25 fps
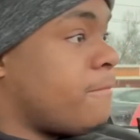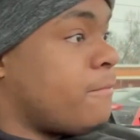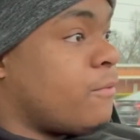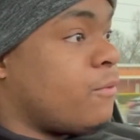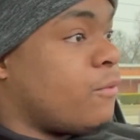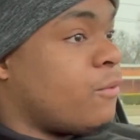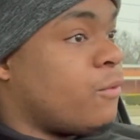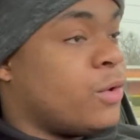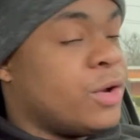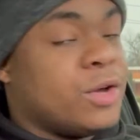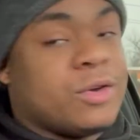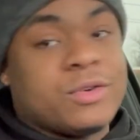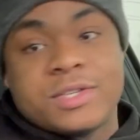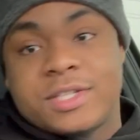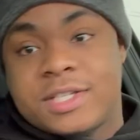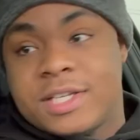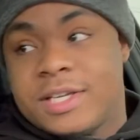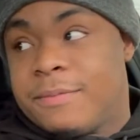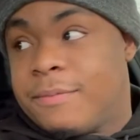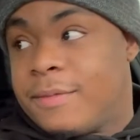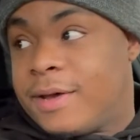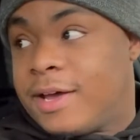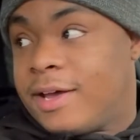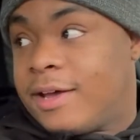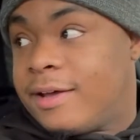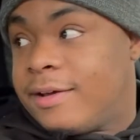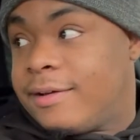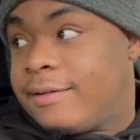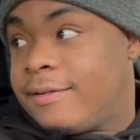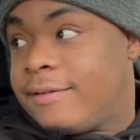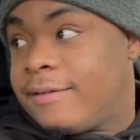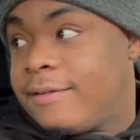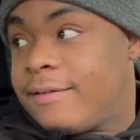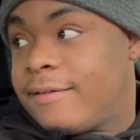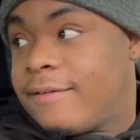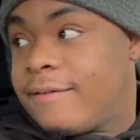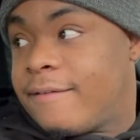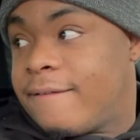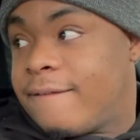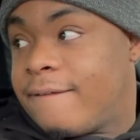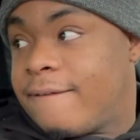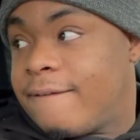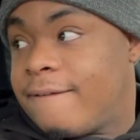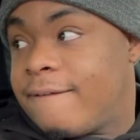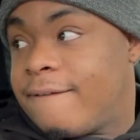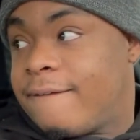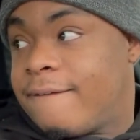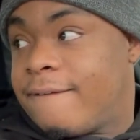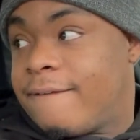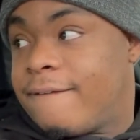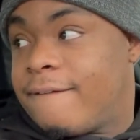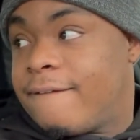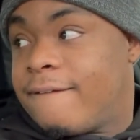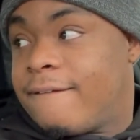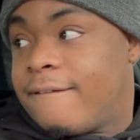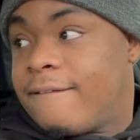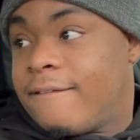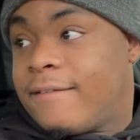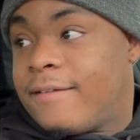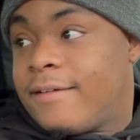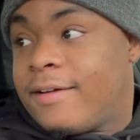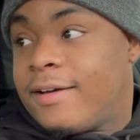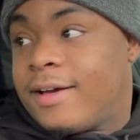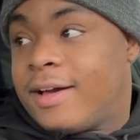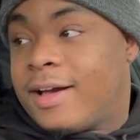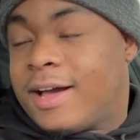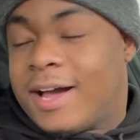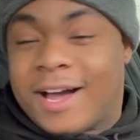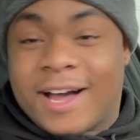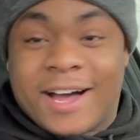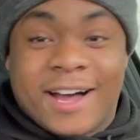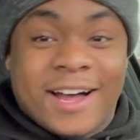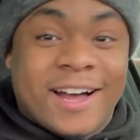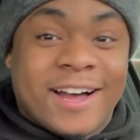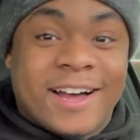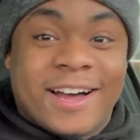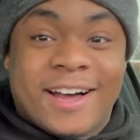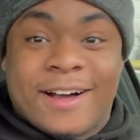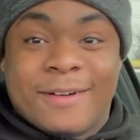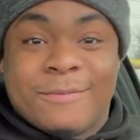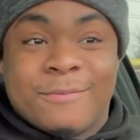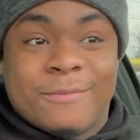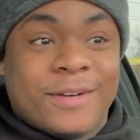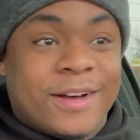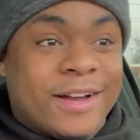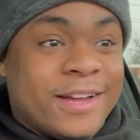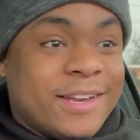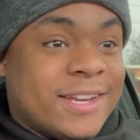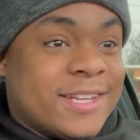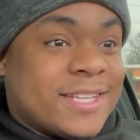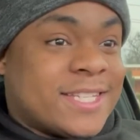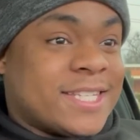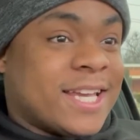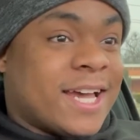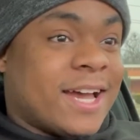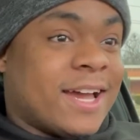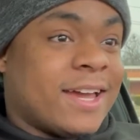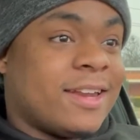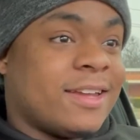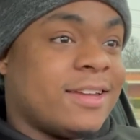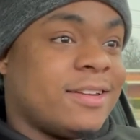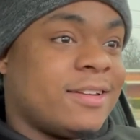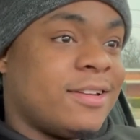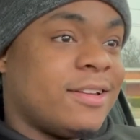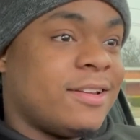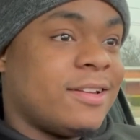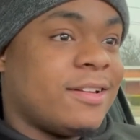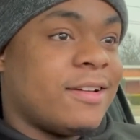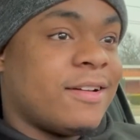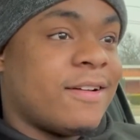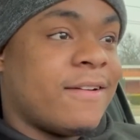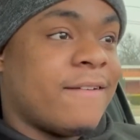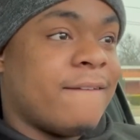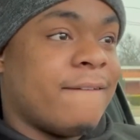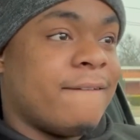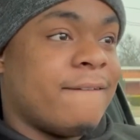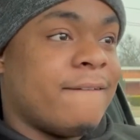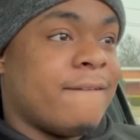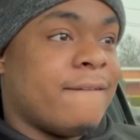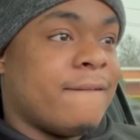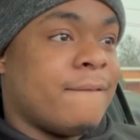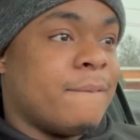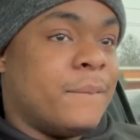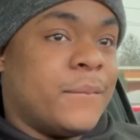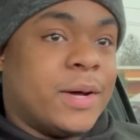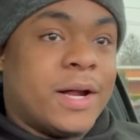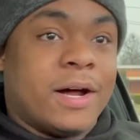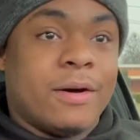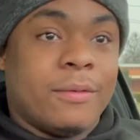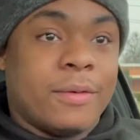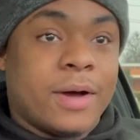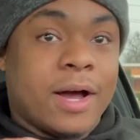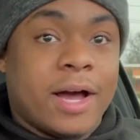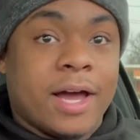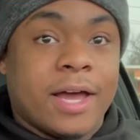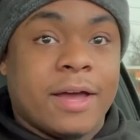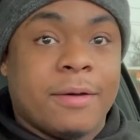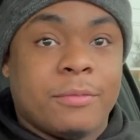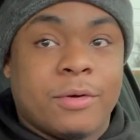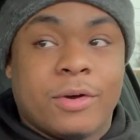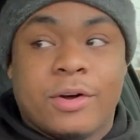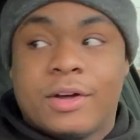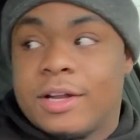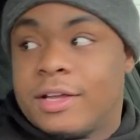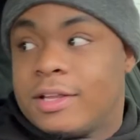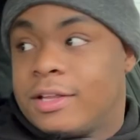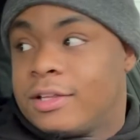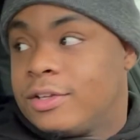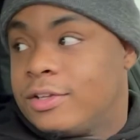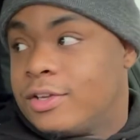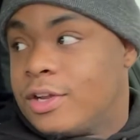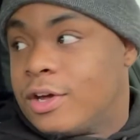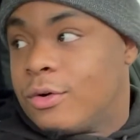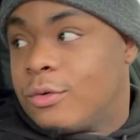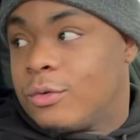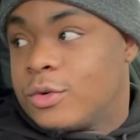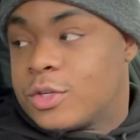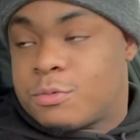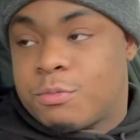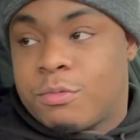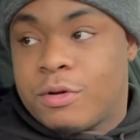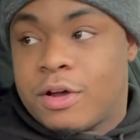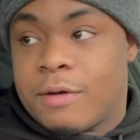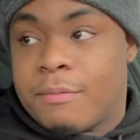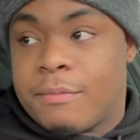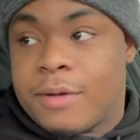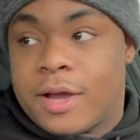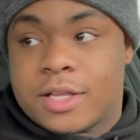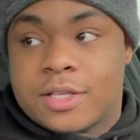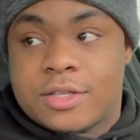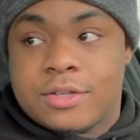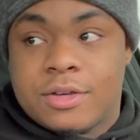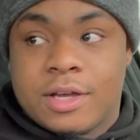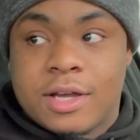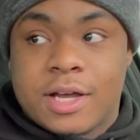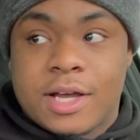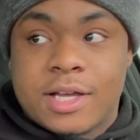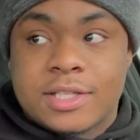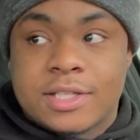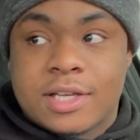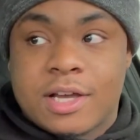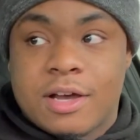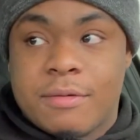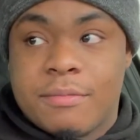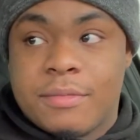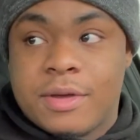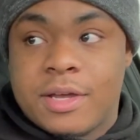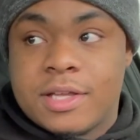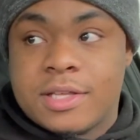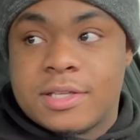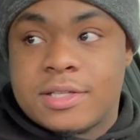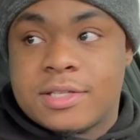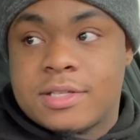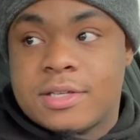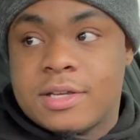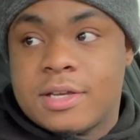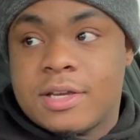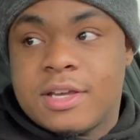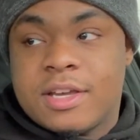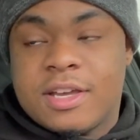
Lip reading: We'll see, man. I'm undecided, but I am gonna, you know, respond back to you guys' comments.